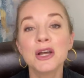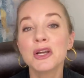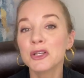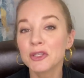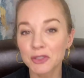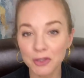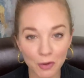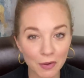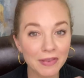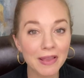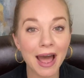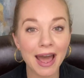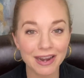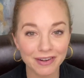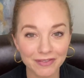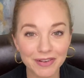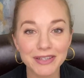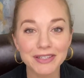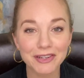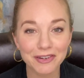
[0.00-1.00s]
So a lot
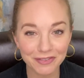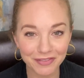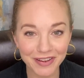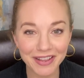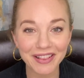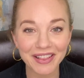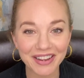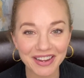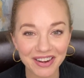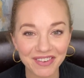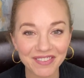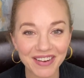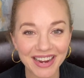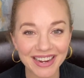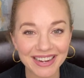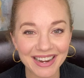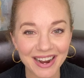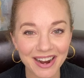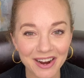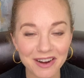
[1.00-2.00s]
of us are feeling it
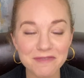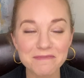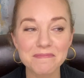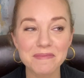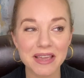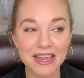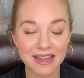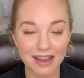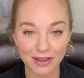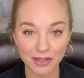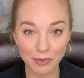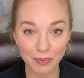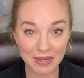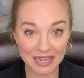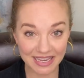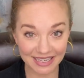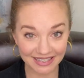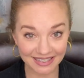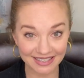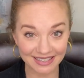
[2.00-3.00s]
right now because we
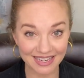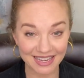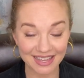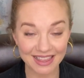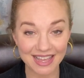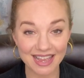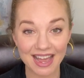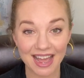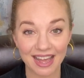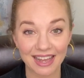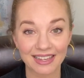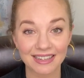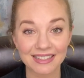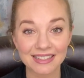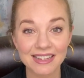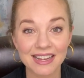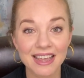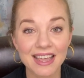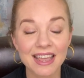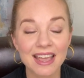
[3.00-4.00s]
can see the
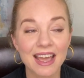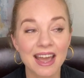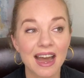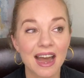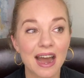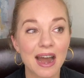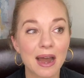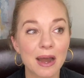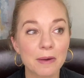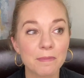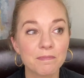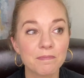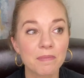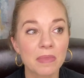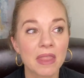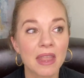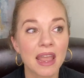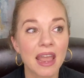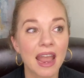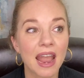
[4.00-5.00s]
end.
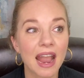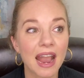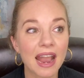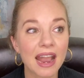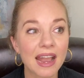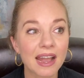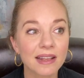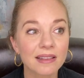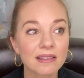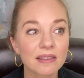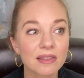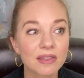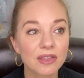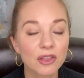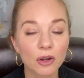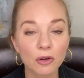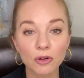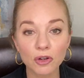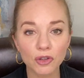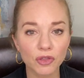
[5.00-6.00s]
And
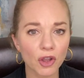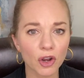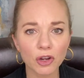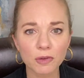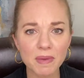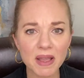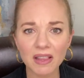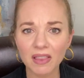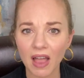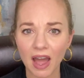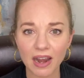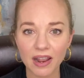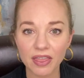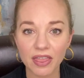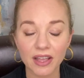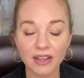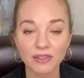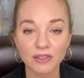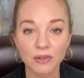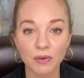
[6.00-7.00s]
there could be a lot of
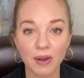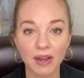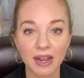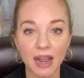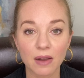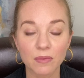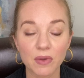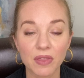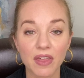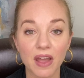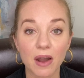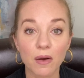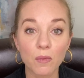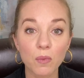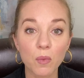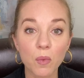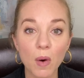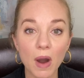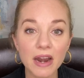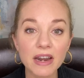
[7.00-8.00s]
things going on with that.
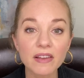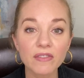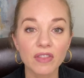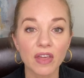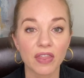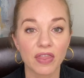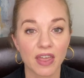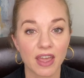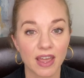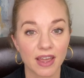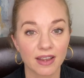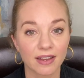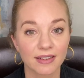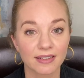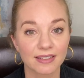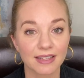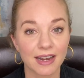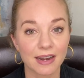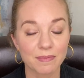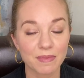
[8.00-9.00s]
One of the
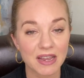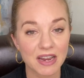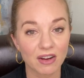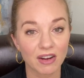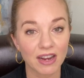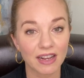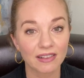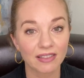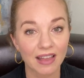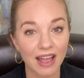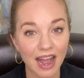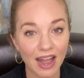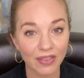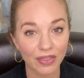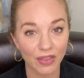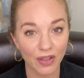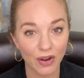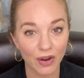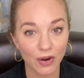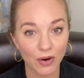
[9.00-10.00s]
things that I'm hearing a
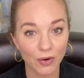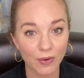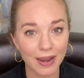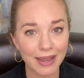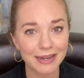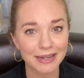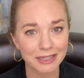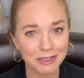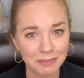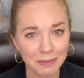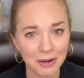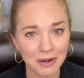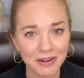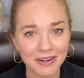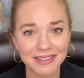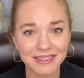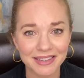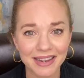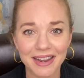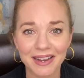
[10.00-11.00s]
lot, though, and
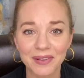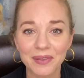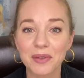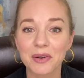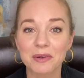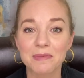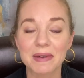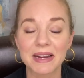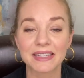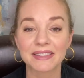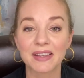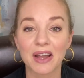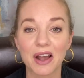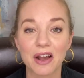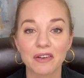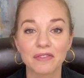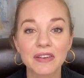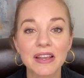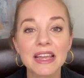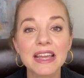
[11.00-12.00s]
experiencing a little
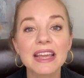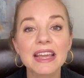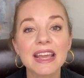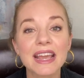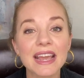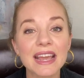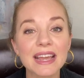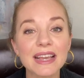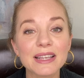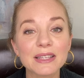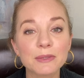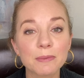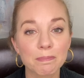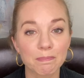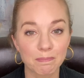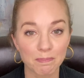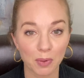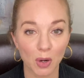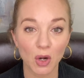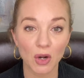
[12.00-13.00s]
myself, is
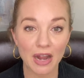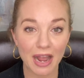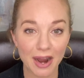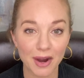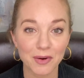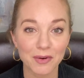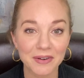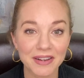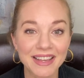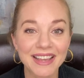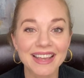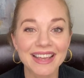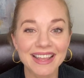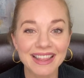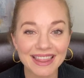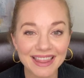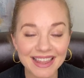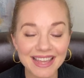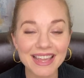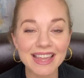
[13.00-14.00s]
burnout.
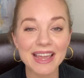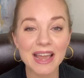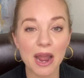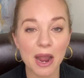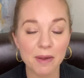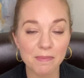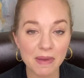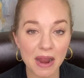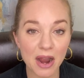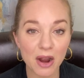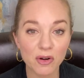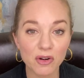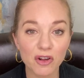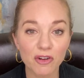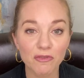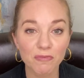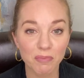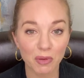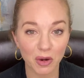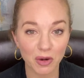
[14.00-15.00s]
The amount
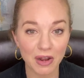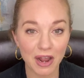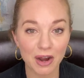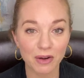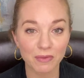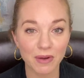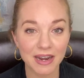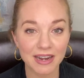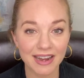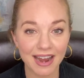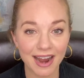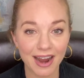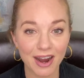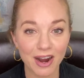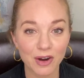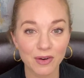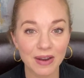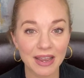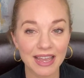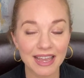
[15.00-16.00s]
of burnout right
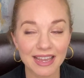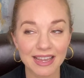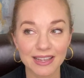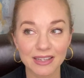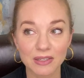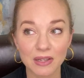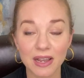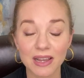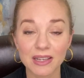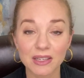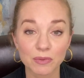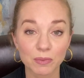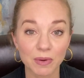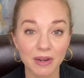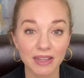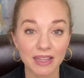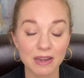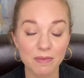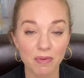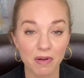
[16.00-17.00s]
now is
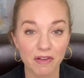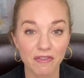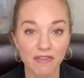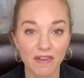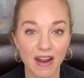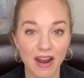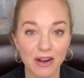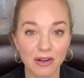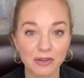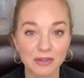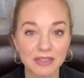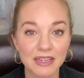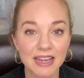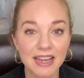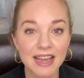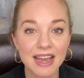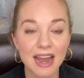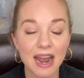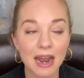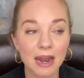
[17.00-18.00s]
really profound.
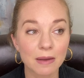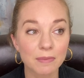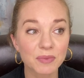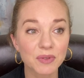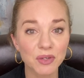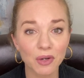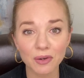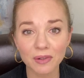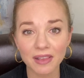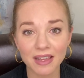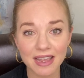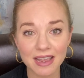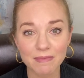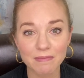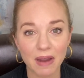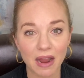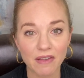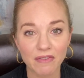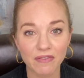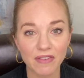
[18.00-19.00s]
Certainly in
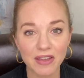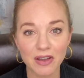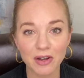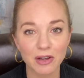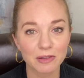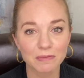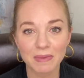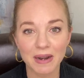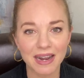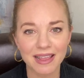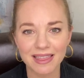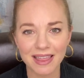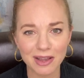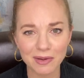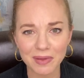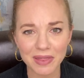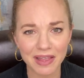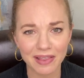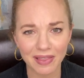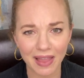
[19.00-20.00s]
my field, but I
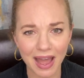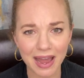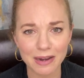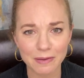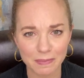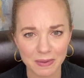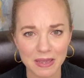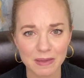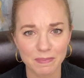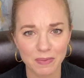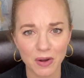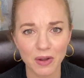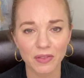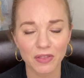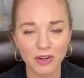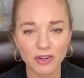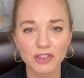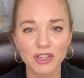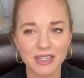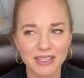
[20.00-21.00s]
think with a lot of people,
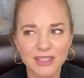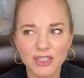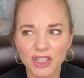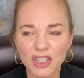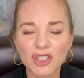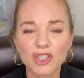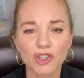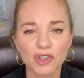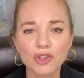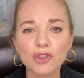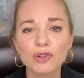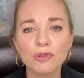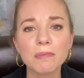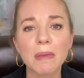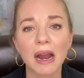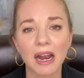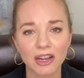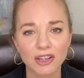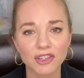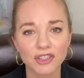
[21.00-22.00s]
it's just too
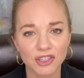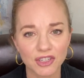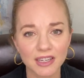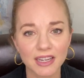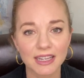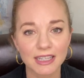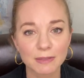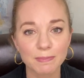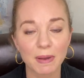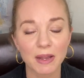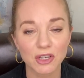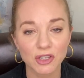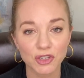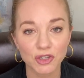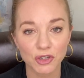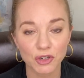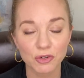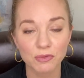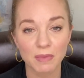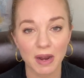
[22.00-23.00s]
much. It's been
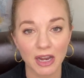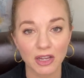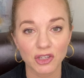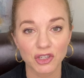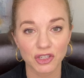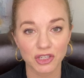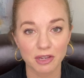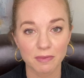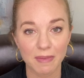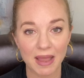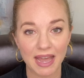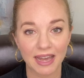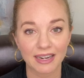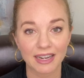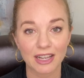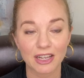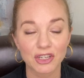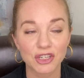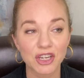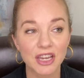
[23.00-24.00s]
too much to
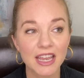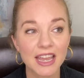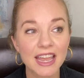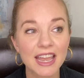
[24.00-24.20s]
manage.